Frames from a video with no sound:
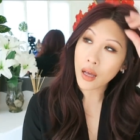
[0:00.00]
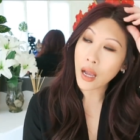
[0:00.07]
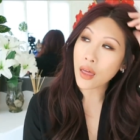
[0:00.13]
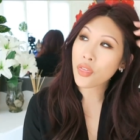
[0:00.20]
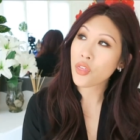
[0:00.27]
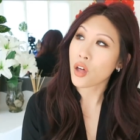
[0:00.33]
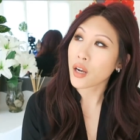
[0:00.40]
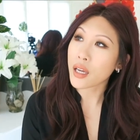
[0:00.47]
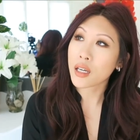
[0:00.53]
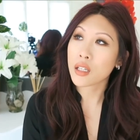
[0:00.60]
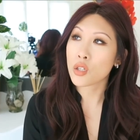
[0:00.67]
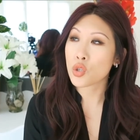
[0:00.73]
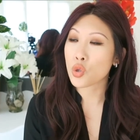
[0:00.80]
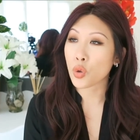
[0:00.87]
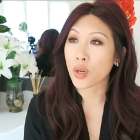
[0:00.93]
like I thought I
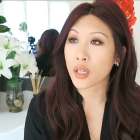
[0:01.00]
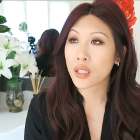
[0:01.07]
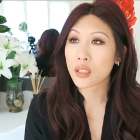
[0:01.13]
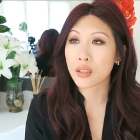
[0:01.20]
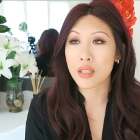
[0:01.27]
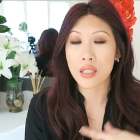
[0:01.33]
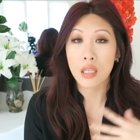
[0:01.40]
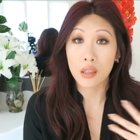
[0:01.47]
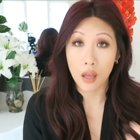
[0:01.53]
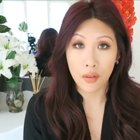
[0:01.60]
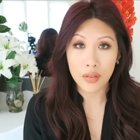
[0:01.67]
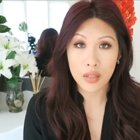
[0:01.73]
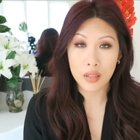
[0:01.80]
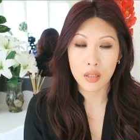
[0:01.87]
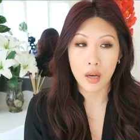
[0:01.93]
could enjoy it because I
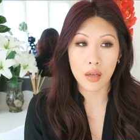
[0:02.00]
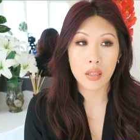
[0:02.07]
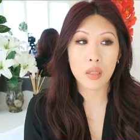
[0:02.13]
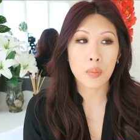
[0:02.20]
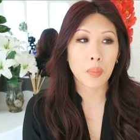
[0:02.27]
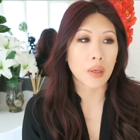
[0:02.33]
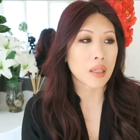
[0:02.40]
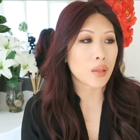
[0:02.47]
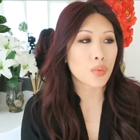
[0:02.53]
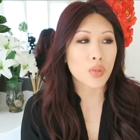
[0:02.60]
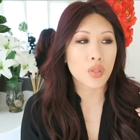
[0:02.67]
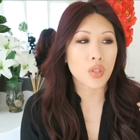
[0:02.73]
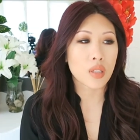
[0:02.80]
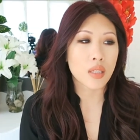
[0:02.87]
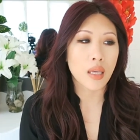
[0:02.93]
love studs, but it
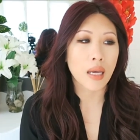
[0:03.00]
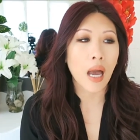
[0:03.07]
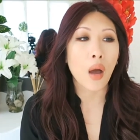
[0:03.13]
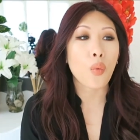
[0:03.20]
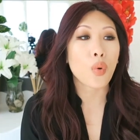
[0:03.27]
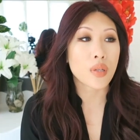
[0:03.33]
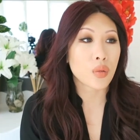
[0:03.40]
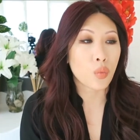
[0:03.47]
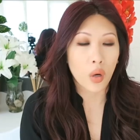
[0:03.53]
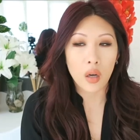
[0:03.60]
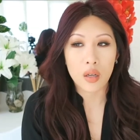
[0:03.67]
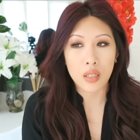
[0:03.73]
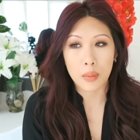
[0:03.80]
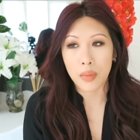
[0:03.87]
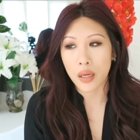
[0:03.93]
was just like I wasn't
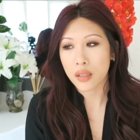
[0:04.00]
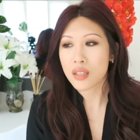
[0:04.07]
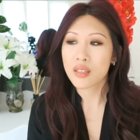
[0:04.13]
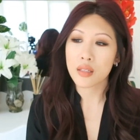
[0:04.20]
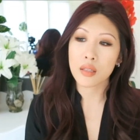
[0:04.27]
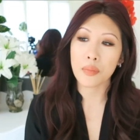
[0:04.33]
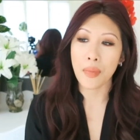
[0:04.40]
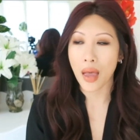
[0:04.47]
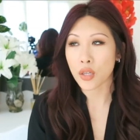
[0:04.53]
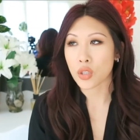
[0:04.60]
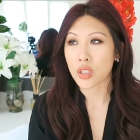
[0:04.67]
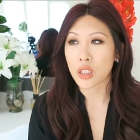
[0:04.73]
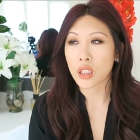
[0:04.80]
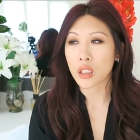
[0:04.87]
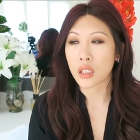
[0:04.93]
wearing because I'm like, this doesn't
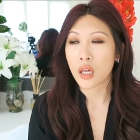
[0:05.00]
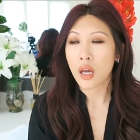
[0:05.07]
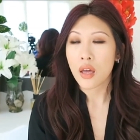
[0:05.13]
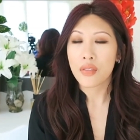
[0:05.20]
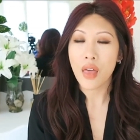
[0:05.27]
match any.